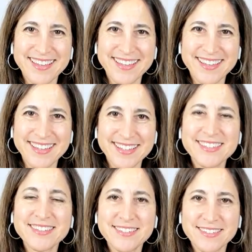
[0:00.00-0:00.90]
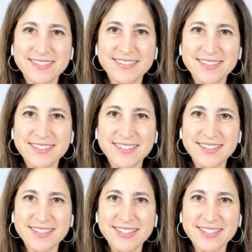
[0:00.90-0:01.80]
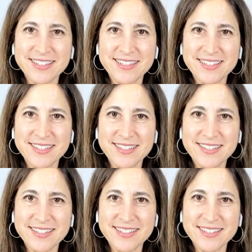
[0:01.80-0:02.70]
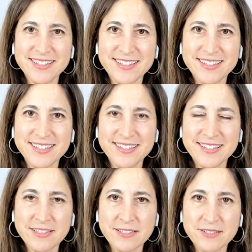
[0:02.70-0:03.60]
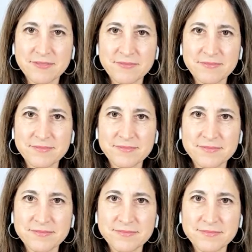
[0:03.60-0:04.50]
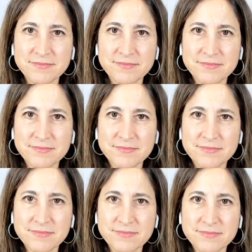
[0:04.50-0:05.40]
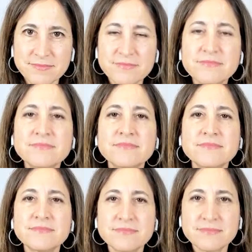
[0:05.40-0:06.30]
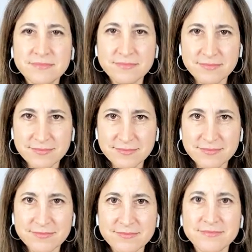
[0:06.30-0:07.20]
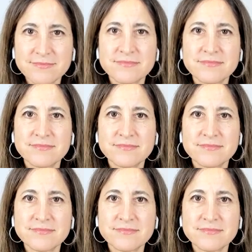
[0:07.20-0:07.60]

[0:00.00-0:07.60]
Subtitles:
(not speaking)